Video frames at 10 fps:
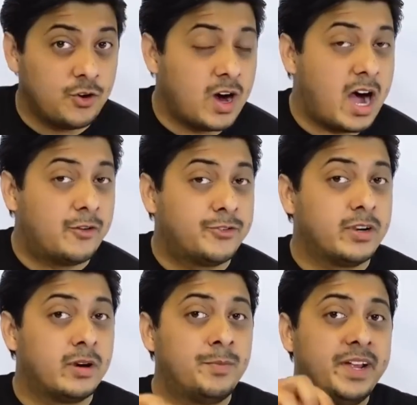after
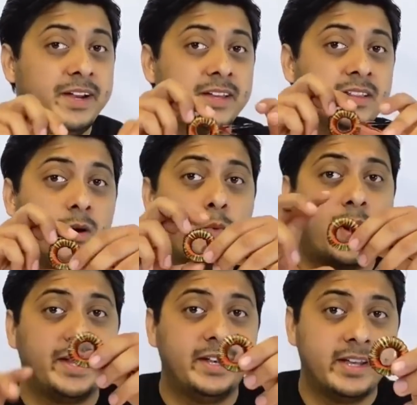completing the
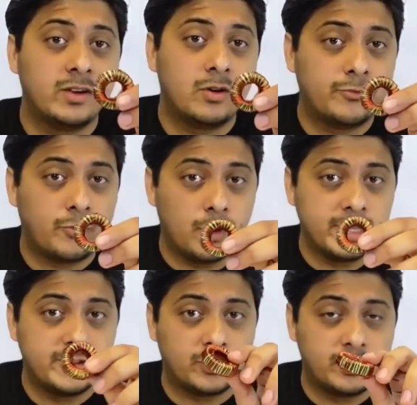winding of
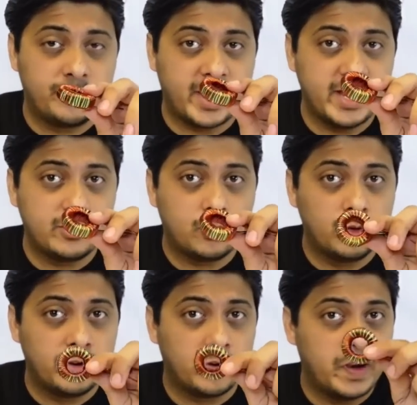coils on the ferrite
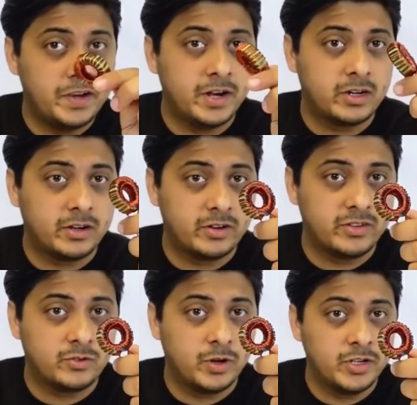core, your inductor
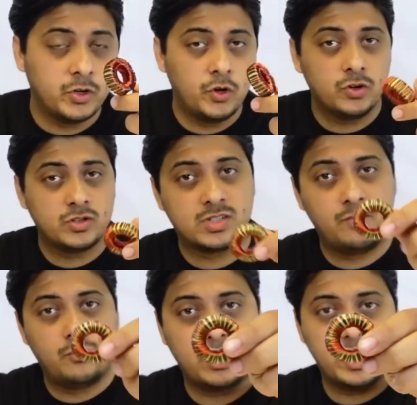is going to look
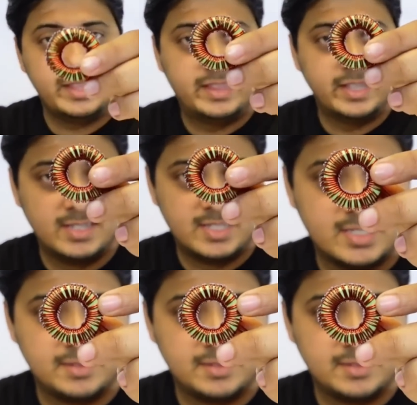somewhat like this.